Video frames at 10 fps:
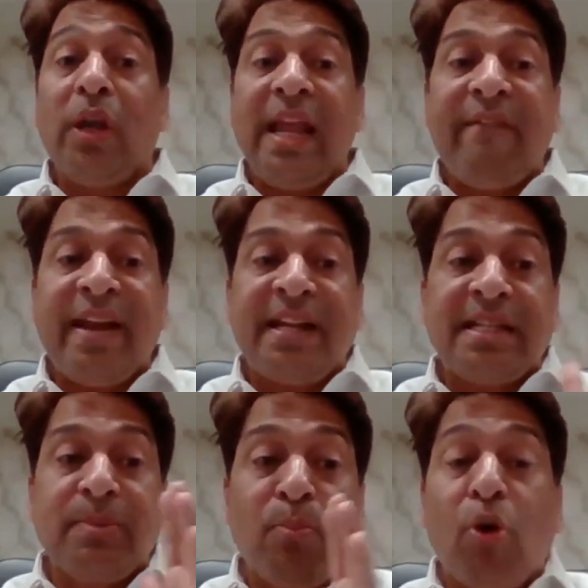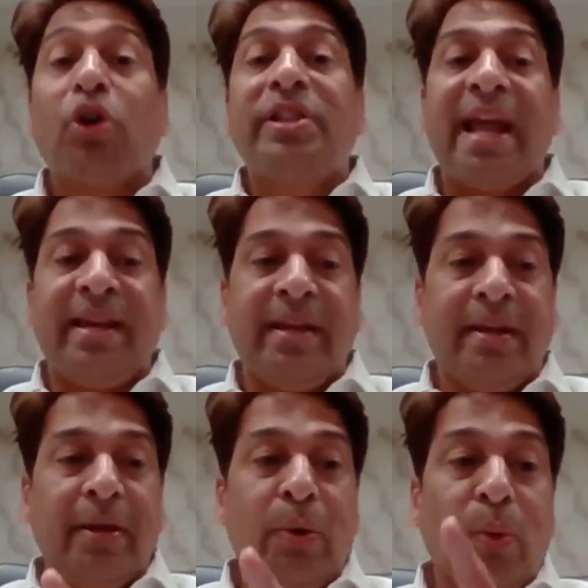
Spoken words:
Only when it is more than